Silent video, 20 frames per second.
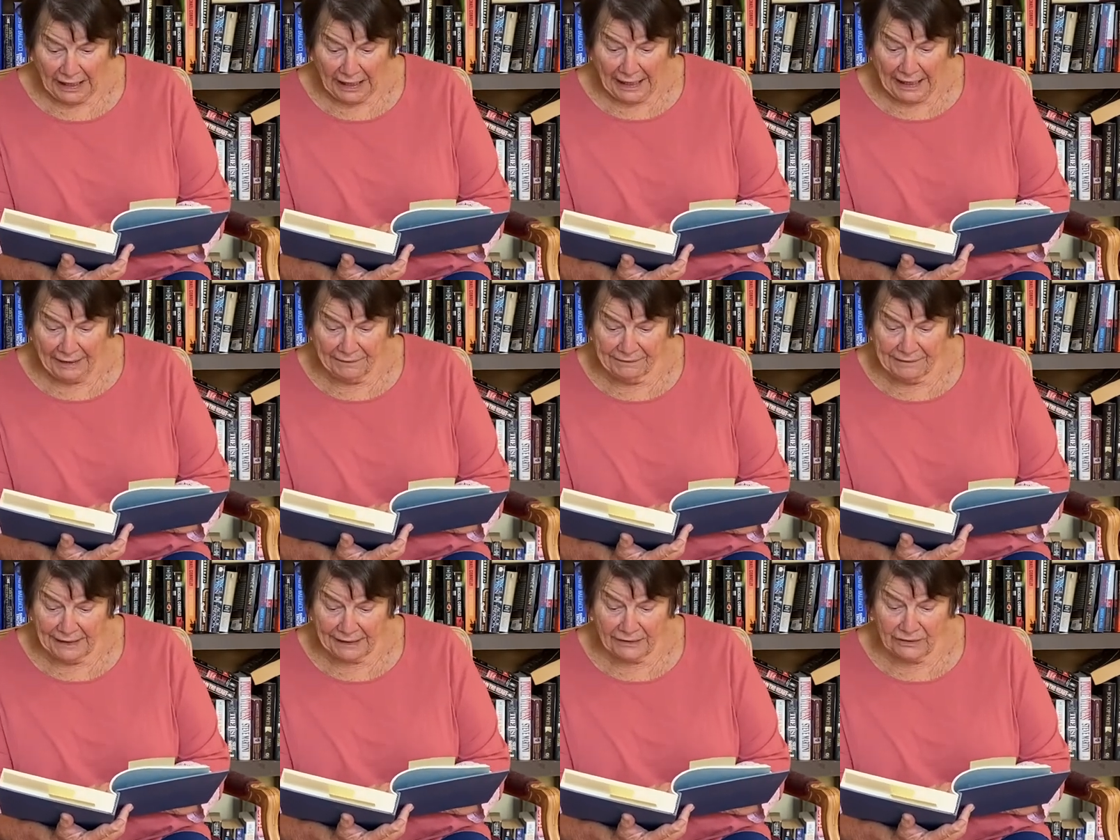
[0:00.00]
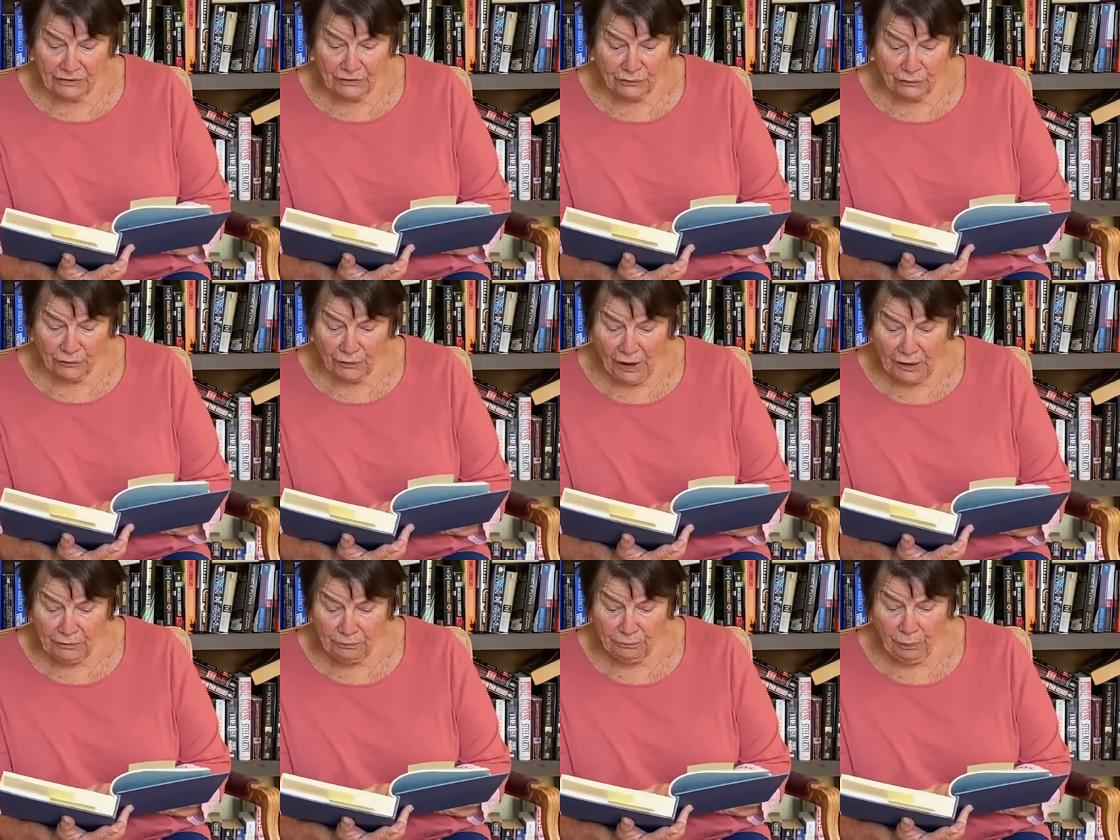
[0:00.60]
and then his
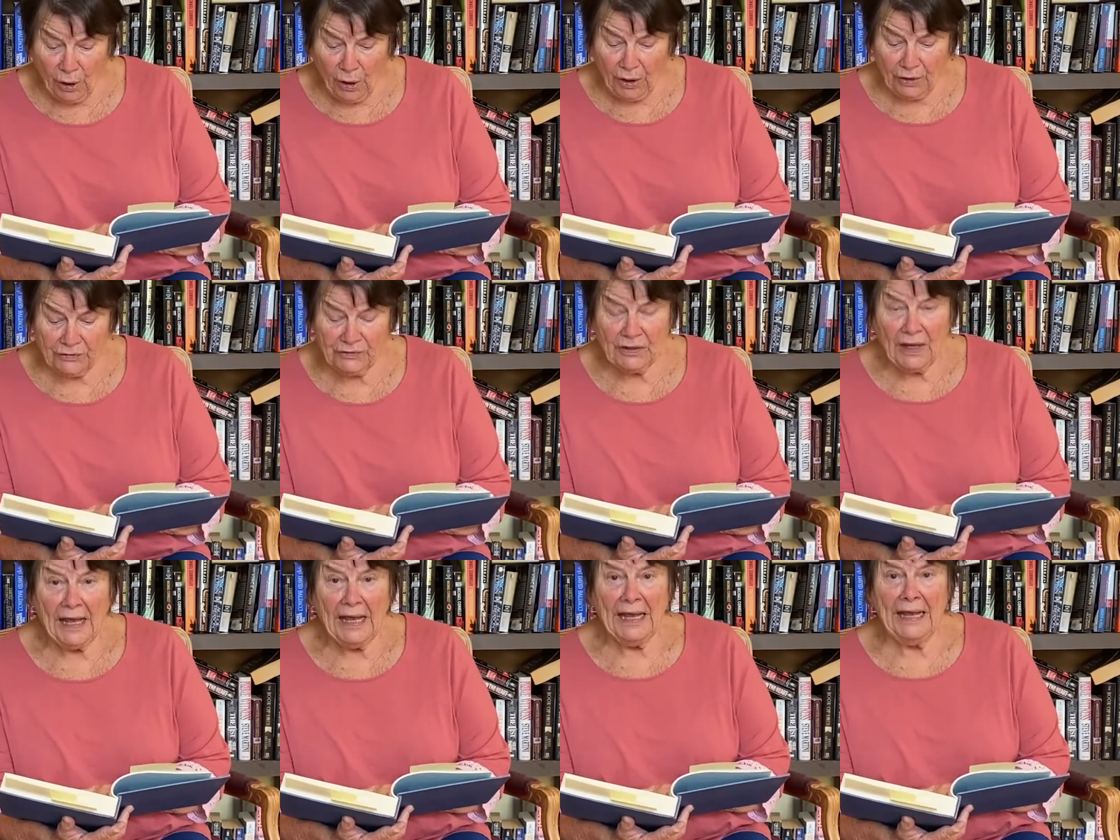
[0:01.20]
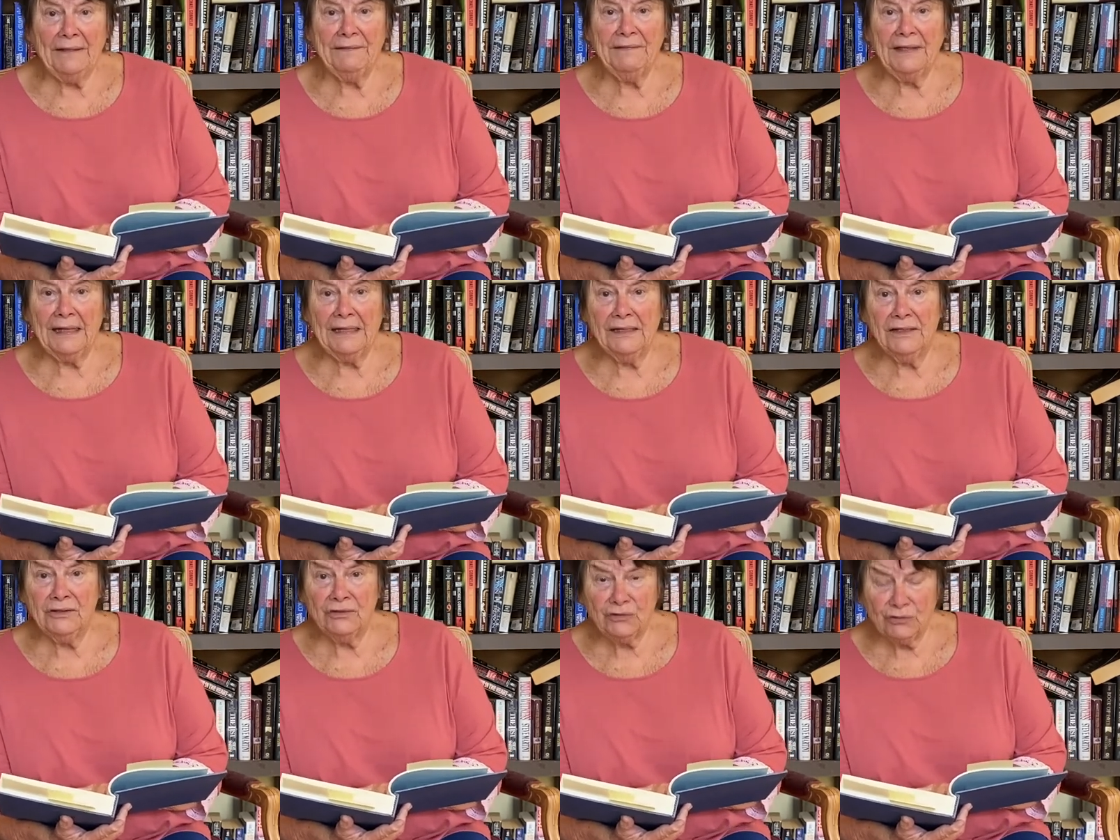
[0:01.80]
front paws, and then
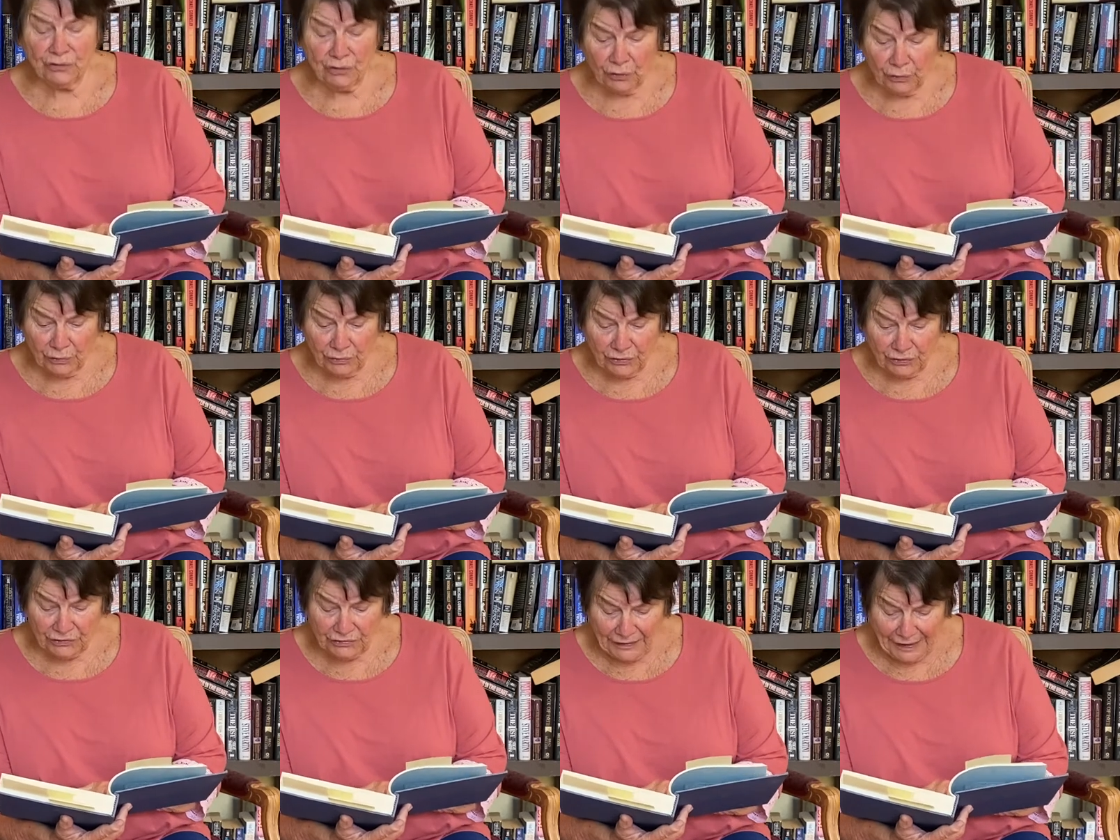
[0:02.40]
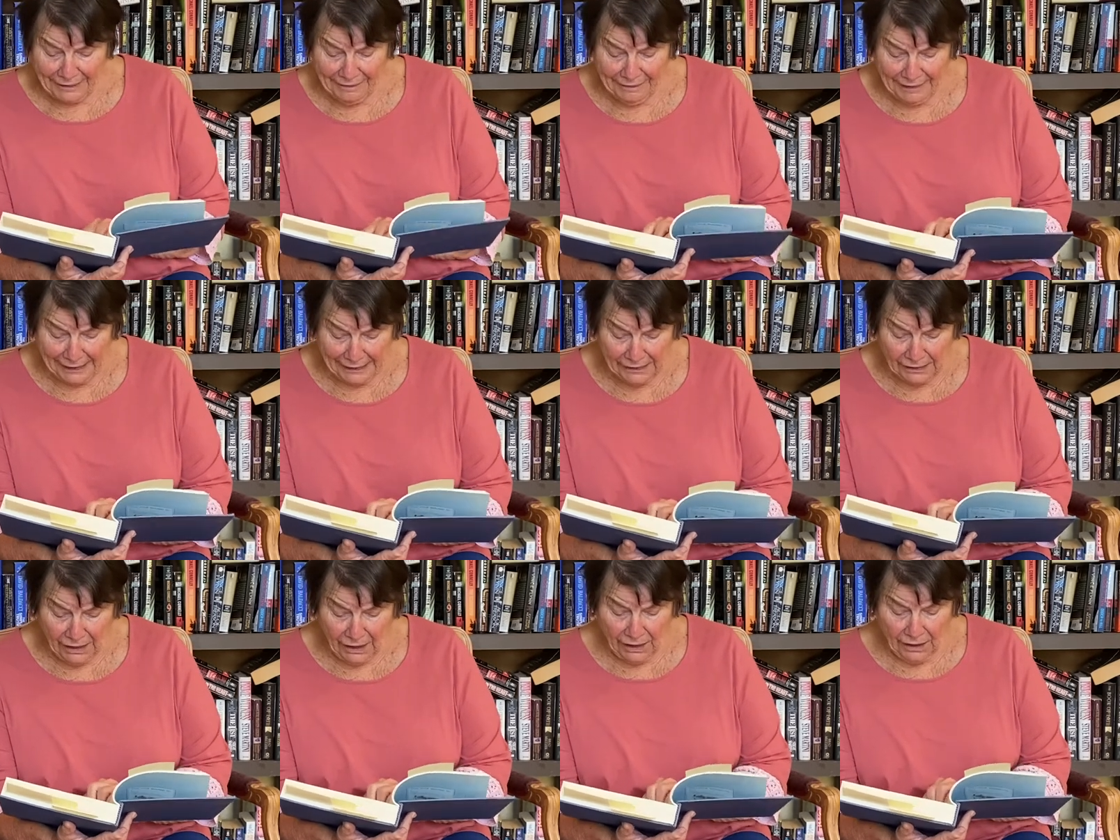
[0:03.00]
his shoulders, and then